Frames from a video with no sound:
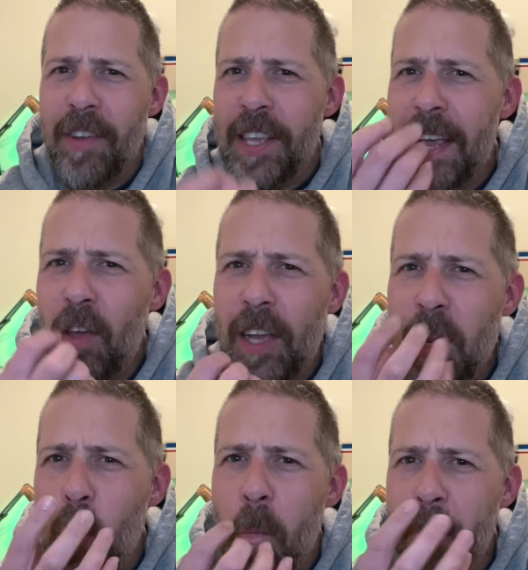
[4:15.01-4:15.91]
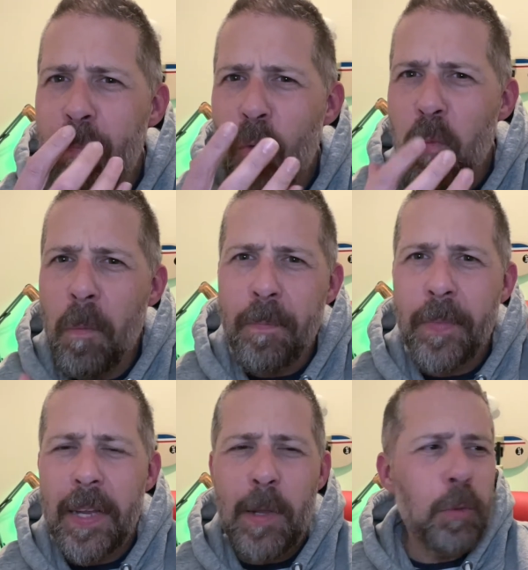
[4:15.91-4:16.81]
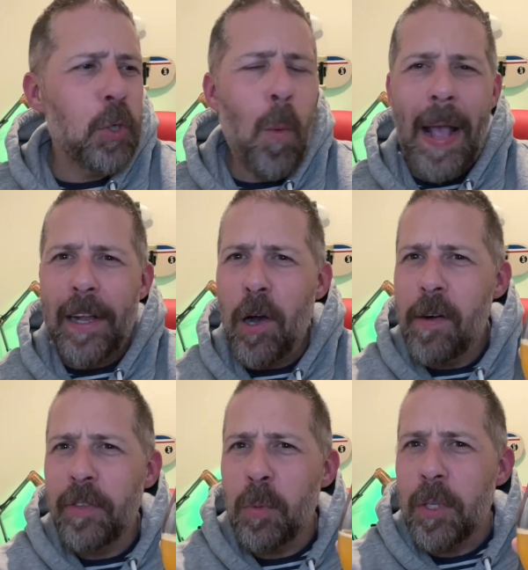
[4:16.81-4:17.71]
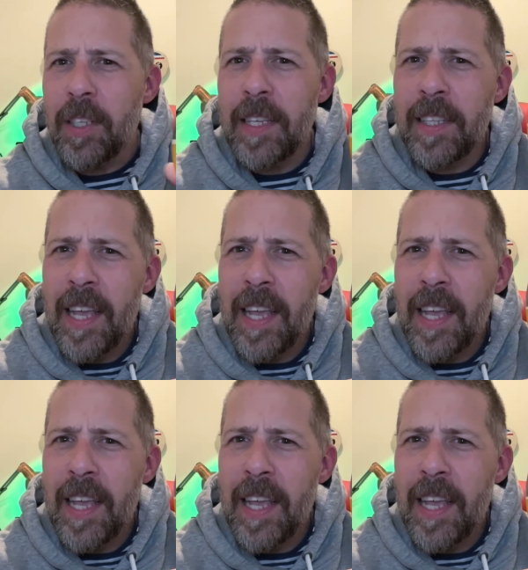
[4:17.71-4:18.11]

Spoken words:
and you get like a little twang afterwards.